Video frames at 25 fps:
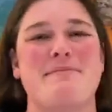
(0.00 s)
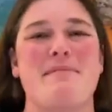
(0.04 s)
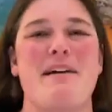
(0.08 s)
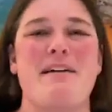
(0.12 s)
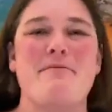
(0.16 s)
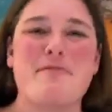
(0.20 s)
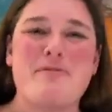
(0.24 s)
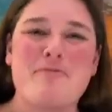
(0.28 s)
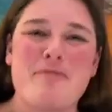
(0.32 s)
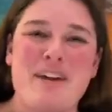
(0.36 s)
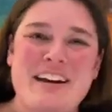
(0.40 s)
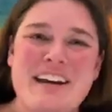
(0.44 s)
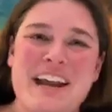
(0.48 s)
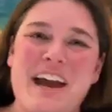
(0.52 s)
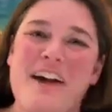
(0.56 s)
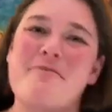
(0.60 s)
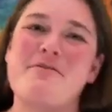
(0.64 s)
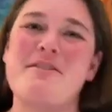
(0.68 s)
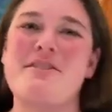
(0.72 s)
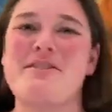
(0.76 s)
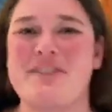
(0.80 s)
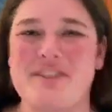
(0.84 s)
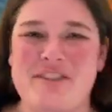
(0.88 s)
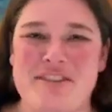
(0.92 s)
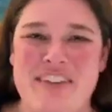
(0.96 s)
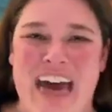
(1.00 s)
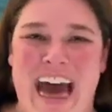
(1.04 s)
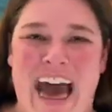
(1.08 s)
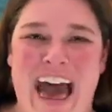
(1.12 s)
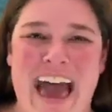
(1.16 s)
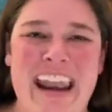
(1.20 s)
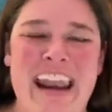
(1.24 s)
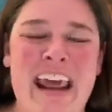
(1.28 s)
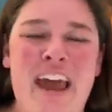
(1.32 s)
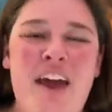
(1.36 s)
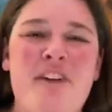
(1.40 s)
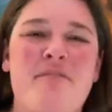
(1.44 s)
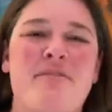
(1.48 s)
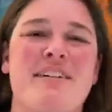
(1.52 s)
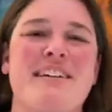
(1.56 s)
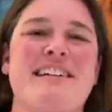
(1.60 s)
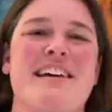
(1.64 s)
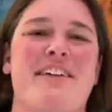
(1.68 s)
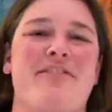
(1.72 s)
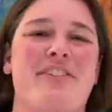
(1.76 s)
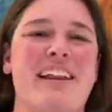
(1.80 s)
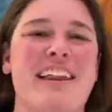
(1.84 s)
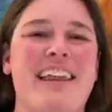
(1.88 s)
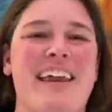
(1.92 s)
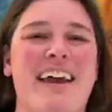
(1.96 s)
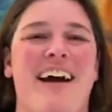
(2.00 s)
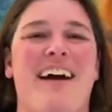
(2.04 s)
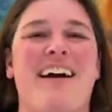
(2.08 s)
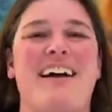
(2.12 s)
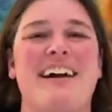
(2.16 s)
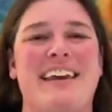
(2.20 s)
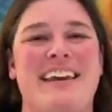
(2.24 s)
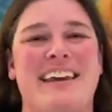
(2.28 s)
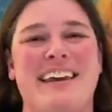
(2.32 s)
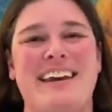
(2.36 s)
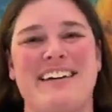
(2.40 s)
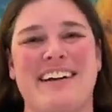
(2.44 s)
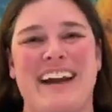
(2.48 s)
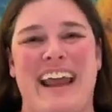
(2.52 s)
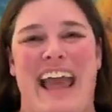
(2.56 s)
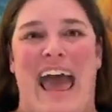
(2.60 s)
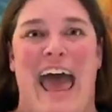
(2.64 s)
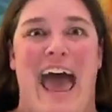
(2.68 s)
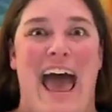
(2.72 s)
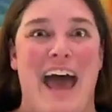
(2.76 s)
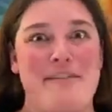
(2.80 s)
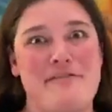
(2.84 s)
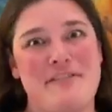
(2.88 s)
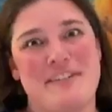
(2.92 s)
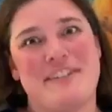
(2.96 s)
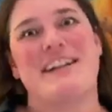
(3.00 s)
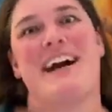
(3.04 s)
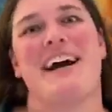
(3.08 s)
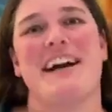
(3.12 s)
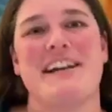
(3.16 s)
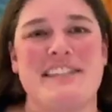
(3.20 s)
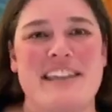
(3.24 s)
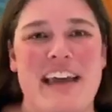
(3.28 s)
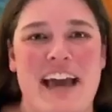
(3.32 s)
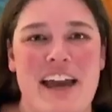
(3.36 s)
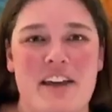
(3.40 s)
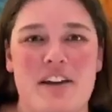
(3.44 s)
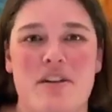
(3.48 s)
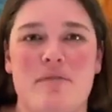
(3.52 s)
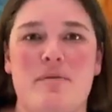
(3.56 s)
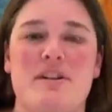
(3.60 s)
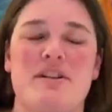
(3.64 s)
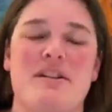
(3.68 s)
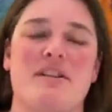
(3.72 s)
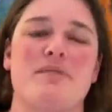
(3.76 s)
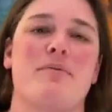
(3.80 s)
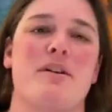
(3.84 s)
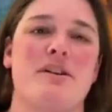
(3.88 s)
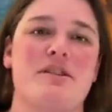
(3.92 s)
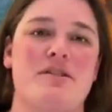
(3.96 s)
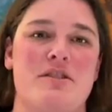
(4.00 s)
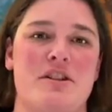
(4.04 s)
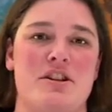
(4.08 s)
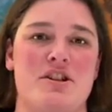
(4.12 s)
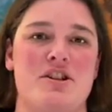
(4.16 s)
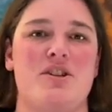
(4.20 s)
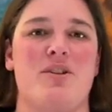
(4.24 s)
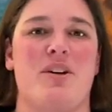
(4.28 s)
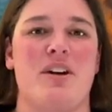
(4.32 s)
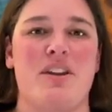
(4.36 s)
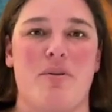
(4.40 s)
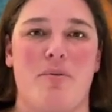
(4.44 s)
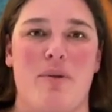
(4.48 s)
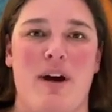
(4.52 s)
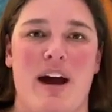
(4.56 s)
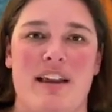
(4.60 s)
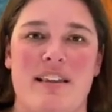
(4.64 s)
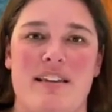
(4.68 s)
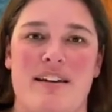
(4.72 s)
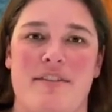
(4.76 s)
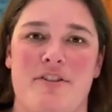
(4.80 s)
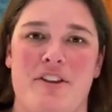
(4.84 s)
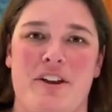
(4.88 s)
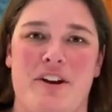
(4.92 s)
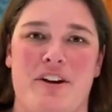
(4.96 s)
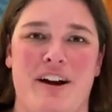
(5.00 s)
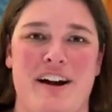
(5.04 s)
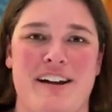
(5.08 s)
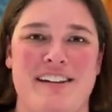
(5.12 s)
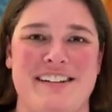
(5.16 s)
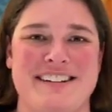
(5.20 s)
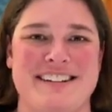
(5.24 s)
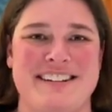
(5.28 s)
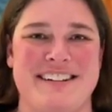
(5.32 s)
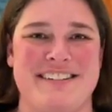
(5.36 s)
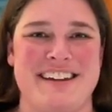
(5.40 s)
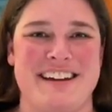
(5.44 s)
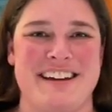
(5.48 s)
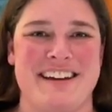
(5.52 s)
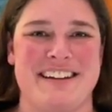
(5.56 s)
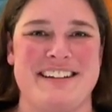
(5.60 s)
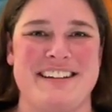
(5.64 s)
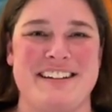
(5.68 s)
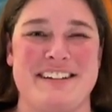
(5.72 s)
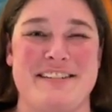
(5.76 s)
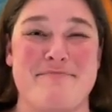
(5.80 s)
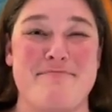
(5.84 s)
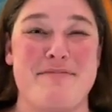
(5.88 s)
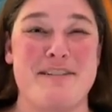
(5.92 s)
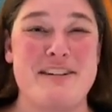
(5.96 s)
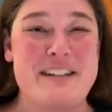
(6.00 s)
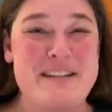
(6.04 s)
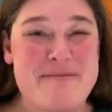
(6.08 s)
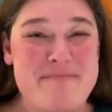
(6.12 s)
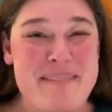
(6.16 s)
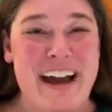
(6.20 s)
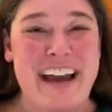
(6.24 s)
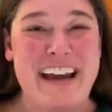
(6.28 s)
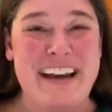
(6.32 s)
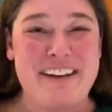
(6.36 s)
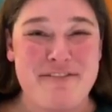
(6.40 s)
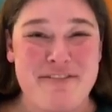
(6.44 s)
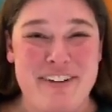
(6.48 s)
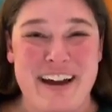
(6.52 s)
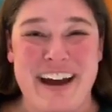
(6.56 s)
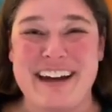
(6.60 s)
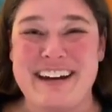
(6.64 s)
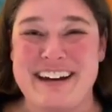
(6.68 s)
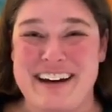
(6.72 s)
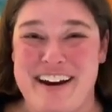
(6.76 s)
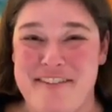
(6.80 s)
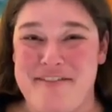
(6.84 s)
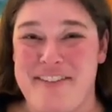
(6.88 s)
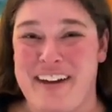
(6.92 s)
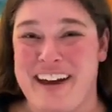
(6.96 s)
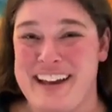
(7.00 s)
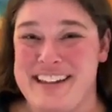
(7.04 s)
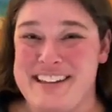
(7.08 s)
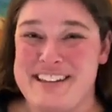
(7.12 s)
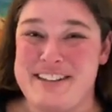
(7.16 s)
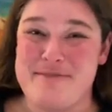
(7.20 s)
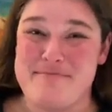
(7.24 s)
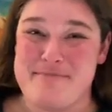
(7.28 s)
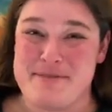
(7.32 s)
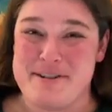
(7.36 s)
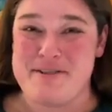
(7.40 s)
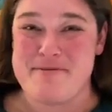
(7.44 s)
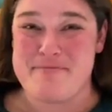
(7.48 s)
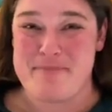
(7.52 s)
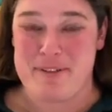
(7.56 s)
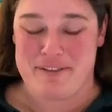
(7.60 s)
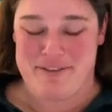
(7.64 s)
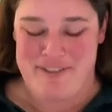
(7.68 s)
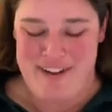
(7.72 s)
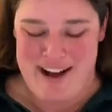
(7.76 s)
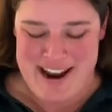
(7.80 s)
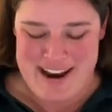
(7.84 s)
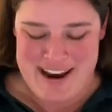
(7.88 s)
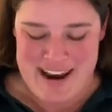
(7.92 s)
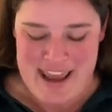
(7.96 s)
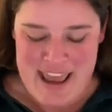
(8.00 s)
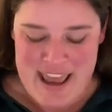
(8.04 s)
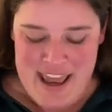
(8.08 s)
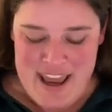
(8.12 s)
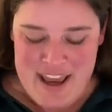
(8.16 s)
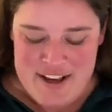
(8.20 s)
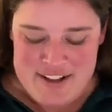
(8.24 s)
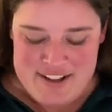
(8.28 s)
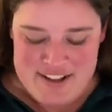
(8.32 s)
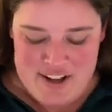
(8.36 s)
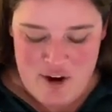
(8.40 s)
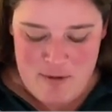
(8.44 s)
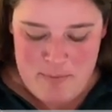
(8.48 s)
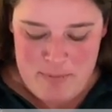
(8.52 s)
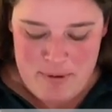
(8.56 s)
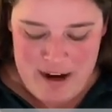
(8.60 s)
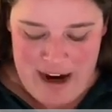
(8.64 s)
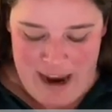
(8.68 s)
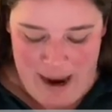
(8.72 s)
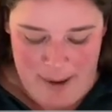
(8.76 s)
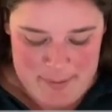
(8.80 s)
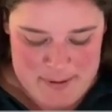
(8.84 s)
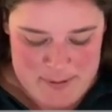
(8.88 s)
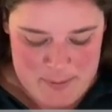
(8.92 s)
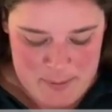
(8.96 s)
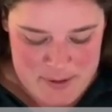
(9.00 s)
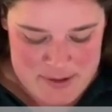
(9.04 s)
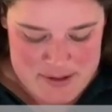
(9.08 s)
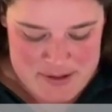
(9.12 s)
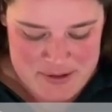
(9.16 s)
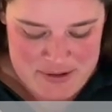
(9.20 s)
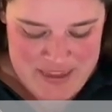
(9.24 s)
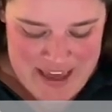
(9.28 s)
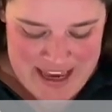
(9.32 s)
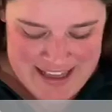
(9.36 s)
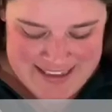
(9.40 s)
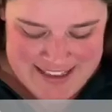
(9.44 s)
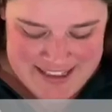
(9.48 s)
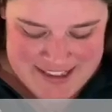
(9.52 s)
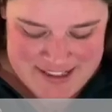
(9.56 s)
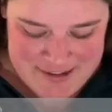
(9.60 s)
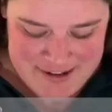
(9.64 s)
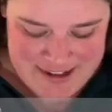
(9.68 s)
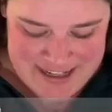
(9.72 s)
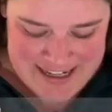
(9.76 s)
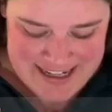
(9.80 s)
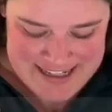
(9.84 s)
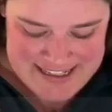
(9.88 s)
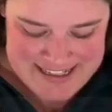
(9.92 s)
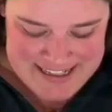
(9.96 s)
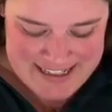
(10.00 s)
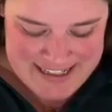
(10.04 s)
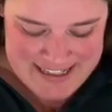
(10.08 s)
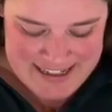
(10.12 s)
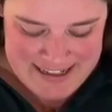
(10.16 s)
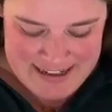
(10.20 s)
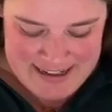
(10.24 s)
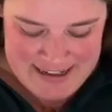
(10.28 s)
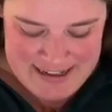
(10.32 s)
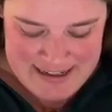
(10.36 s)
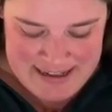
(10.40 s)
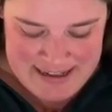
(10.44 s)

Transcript: Maybe one day we'll do that. We definitely aren't here to advertise at you. We just want you to enjoy the wildlife of the Great Yellowstone ecosystem, but you might find our van super duper fun. So perhaps we'll do that. That's a great idea.